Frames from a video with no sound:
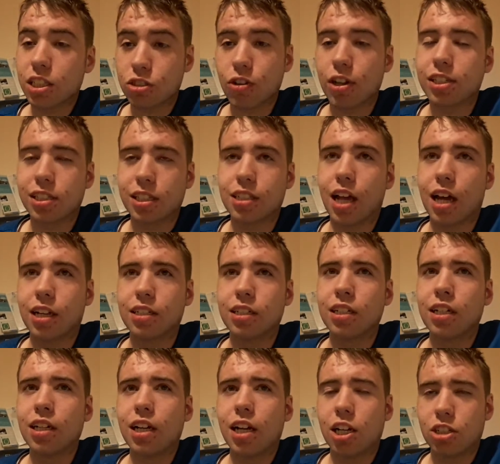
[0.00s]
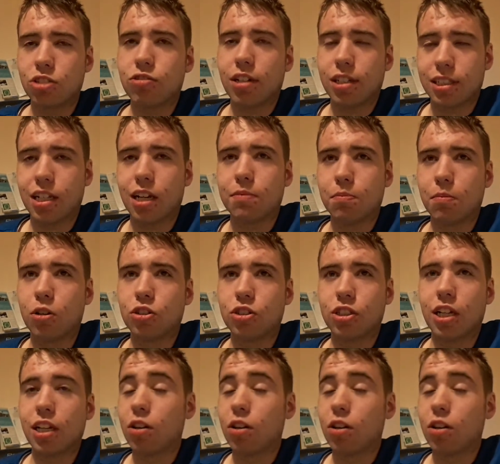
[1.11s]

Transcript: stressed that much,